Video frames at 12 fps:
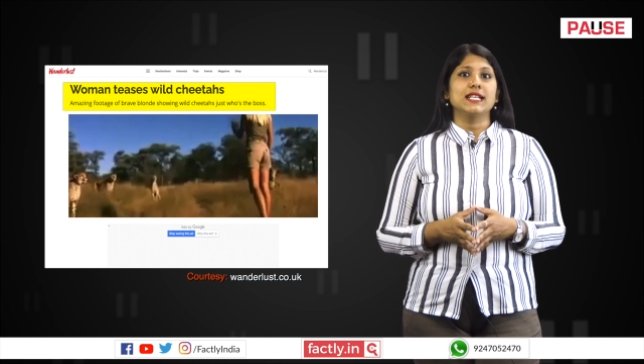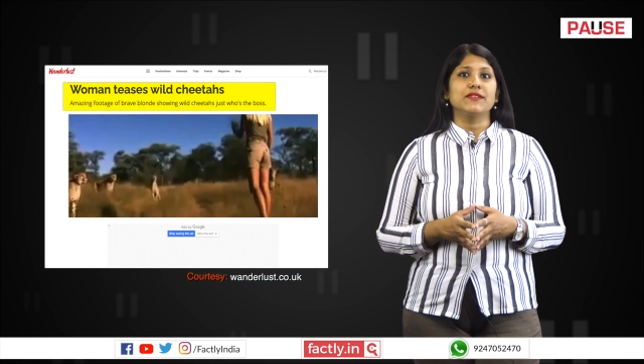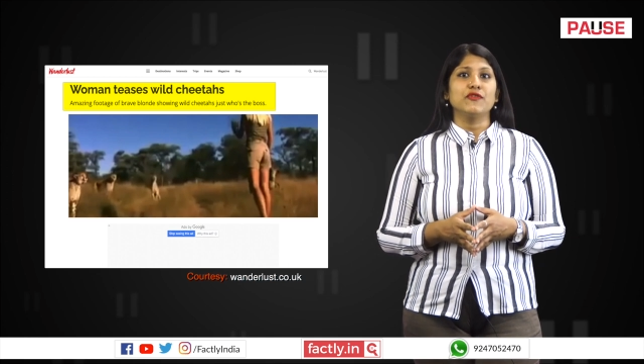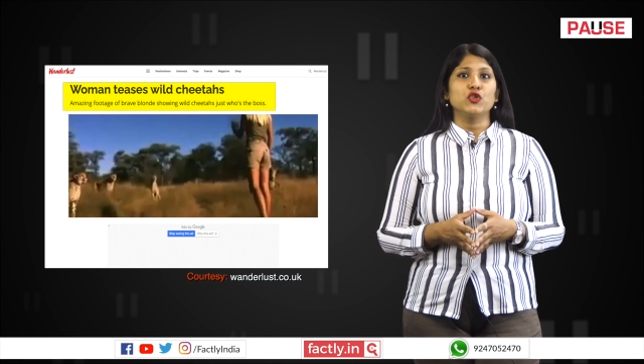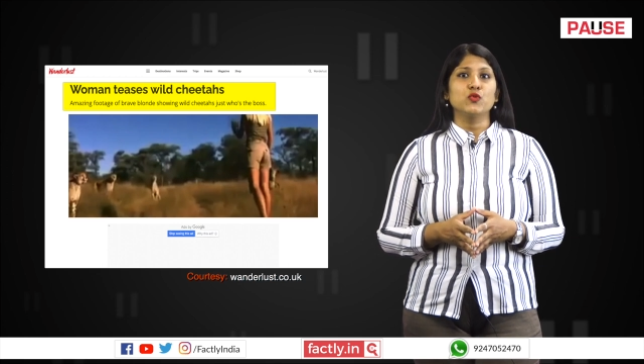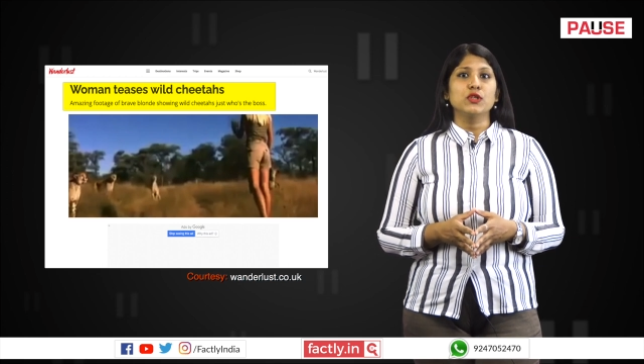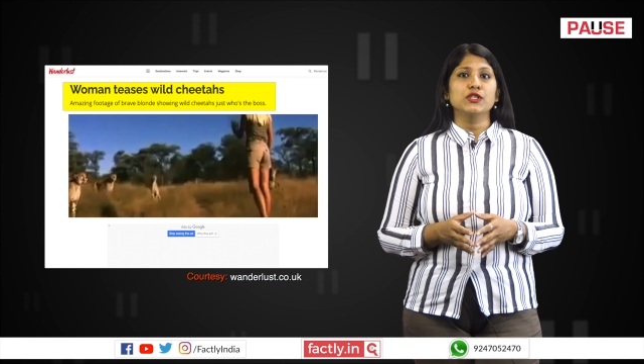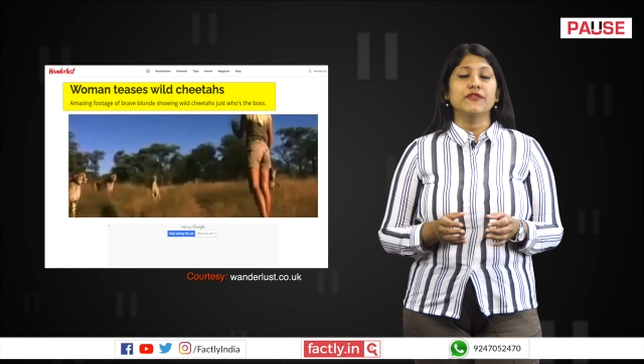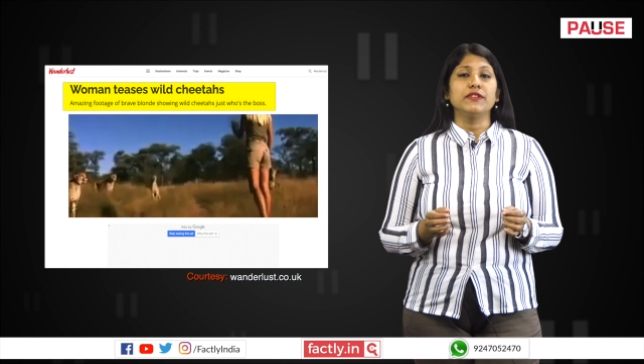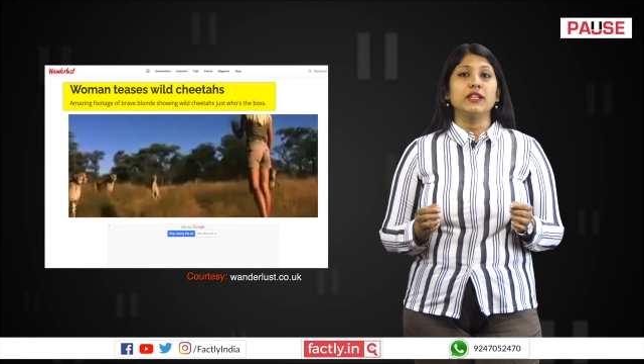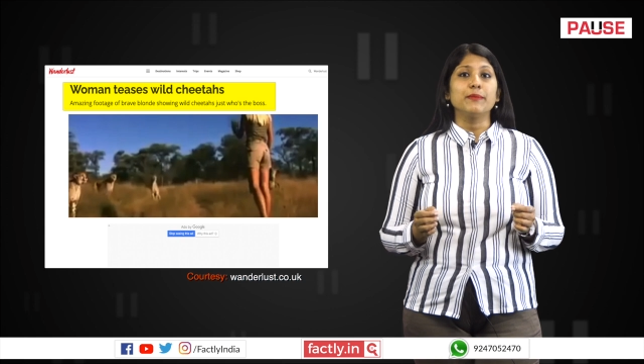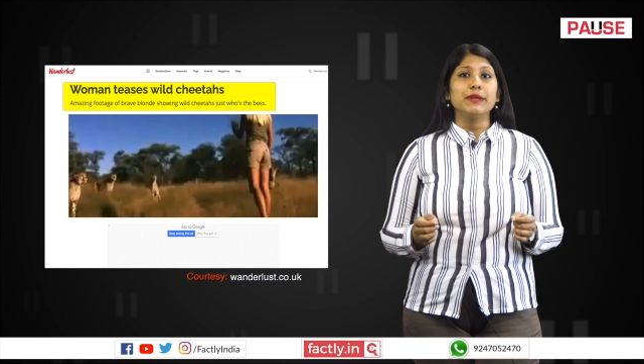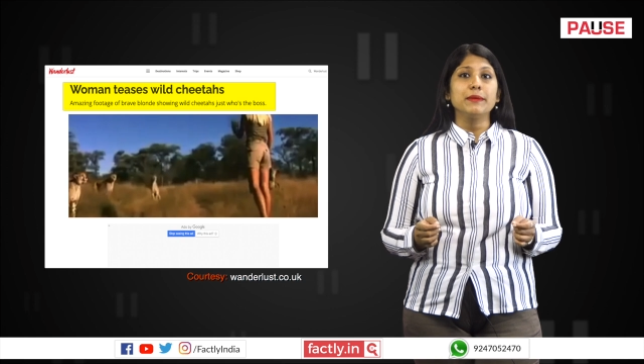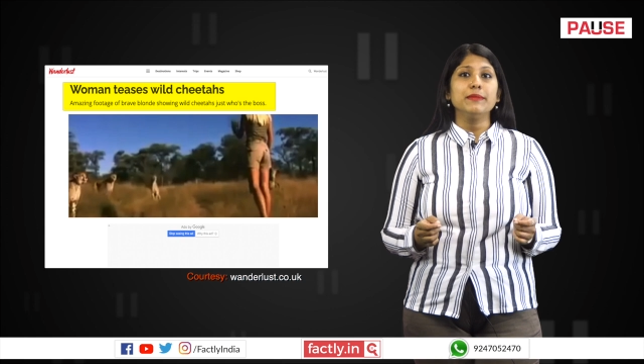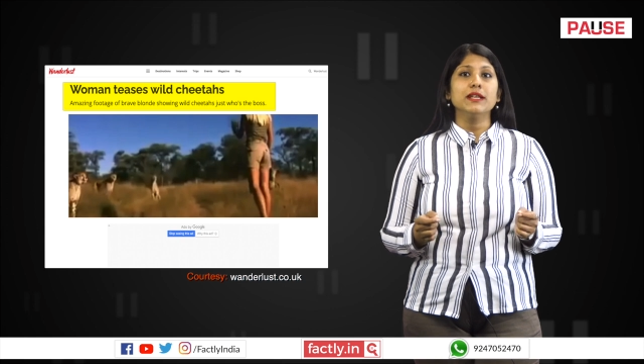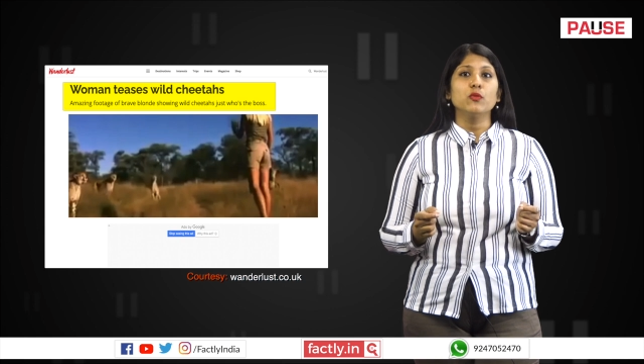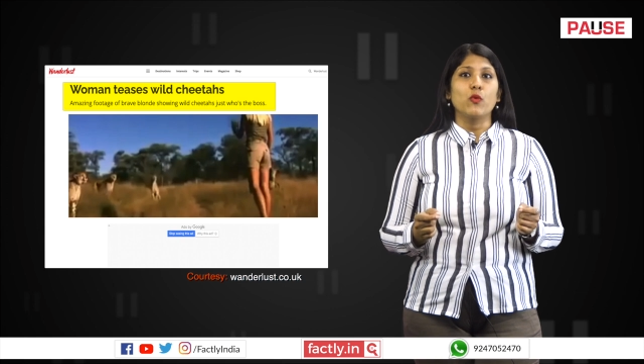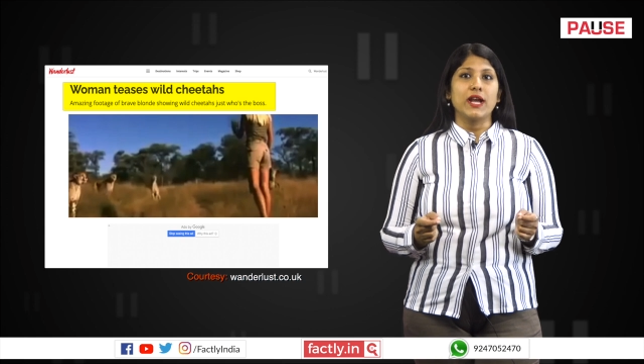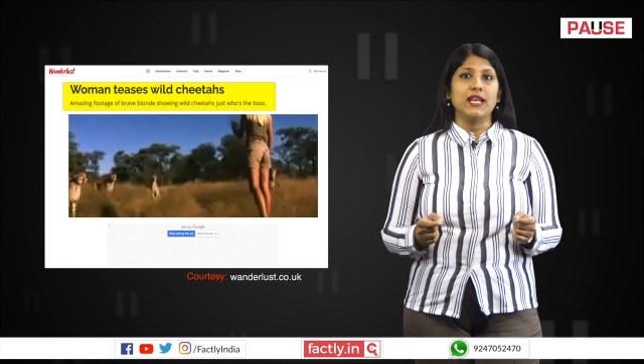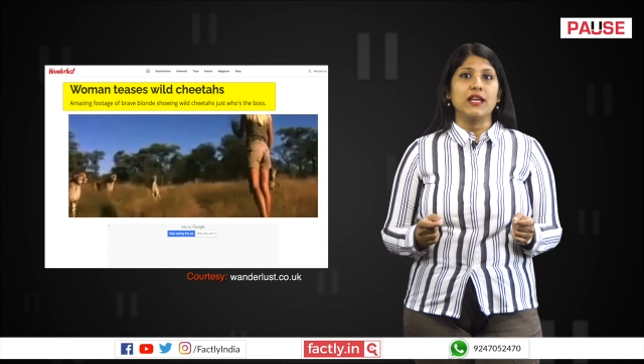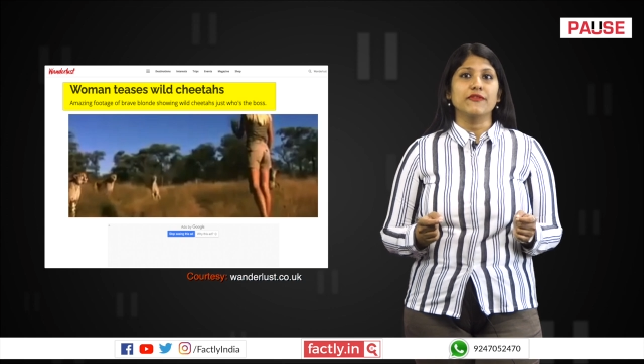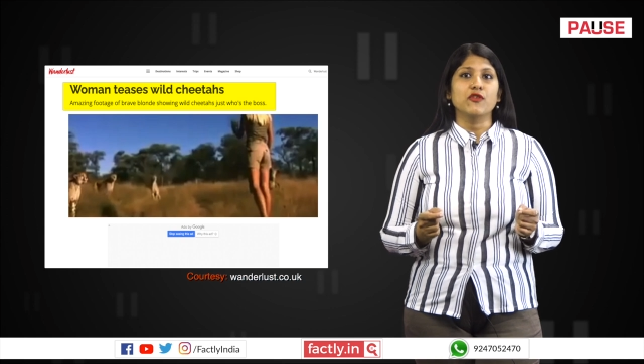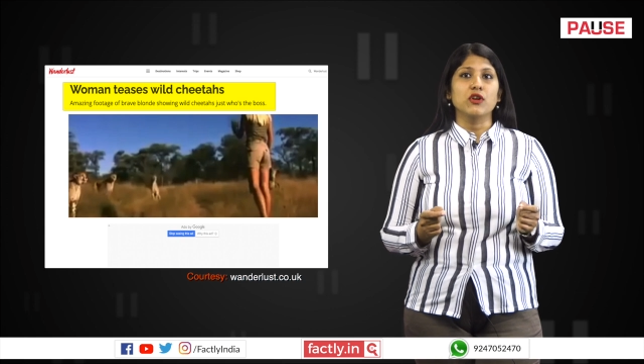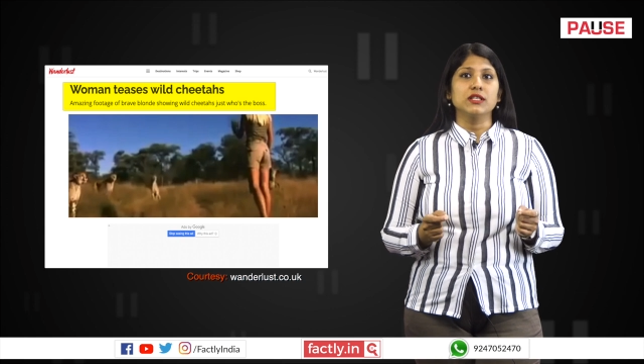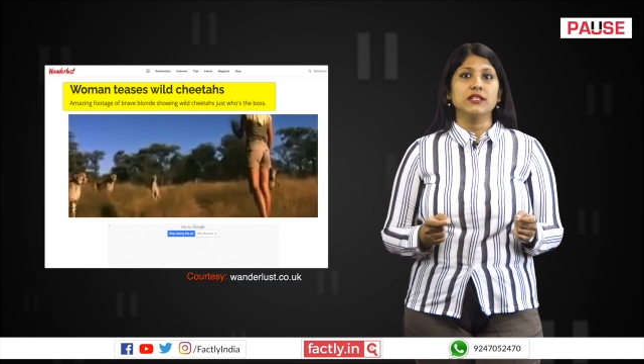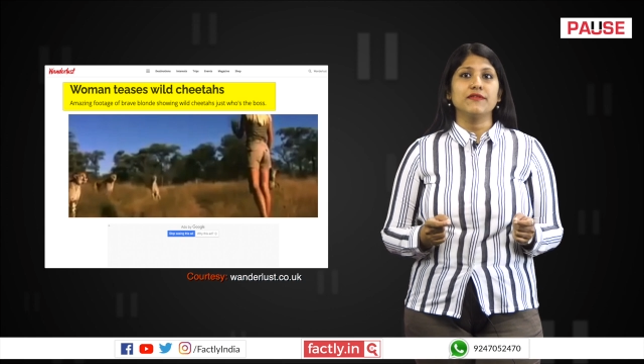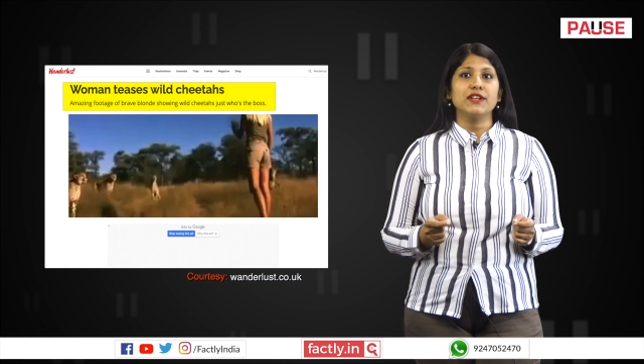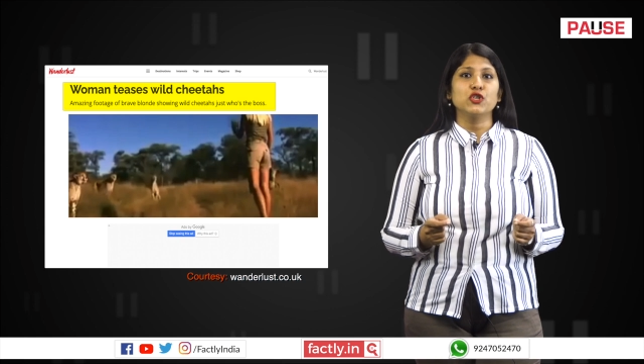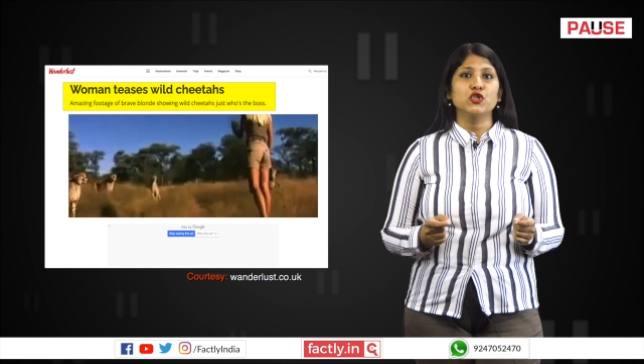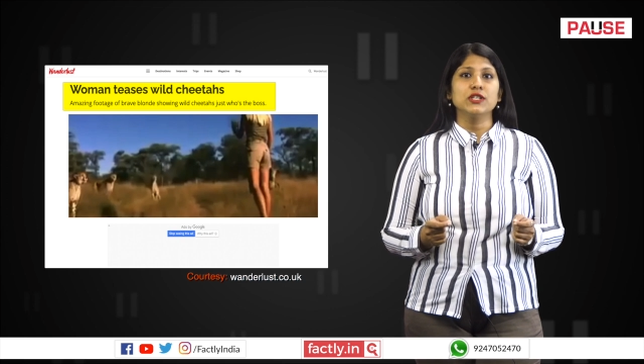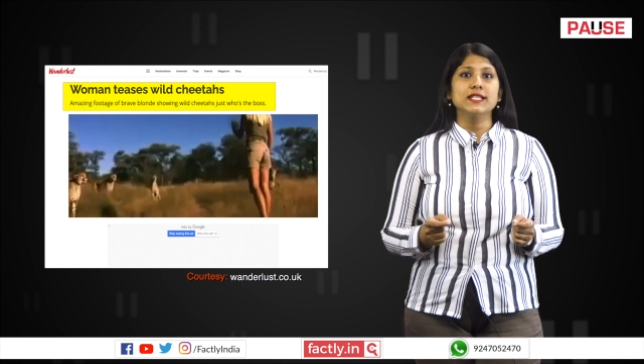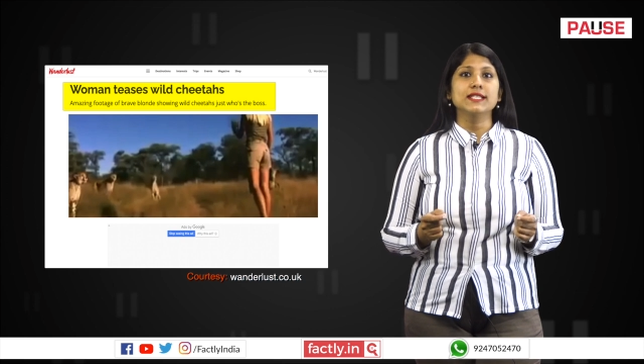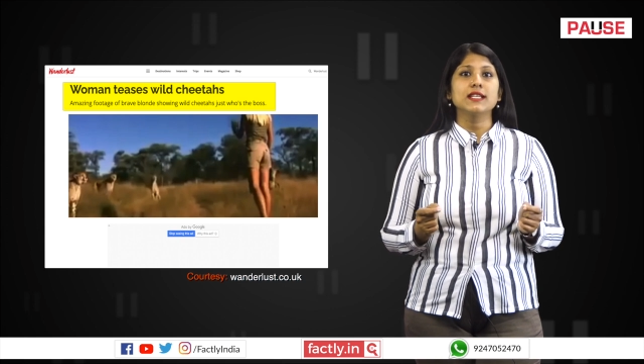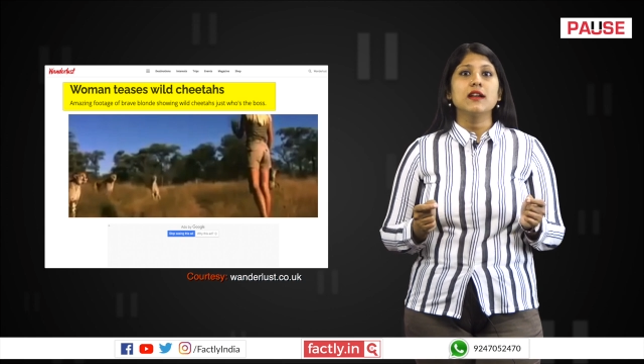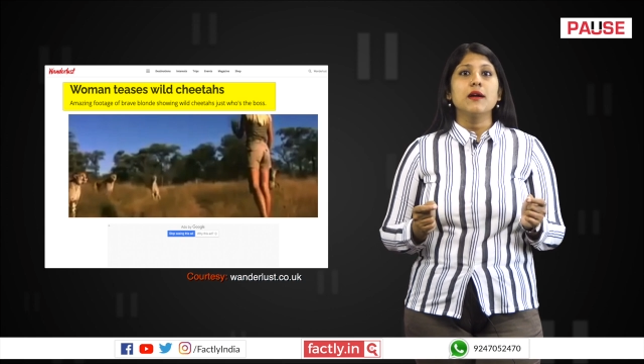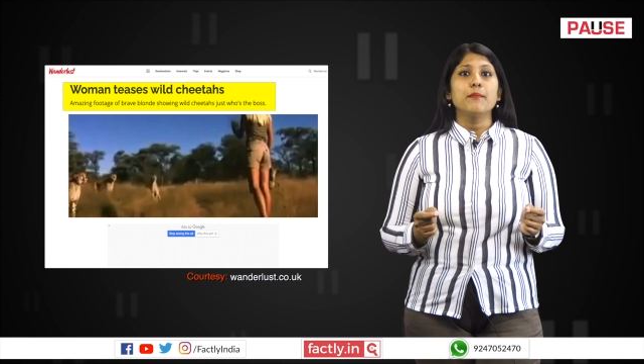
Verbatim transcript: as visuals of Namibian wildlife conservationist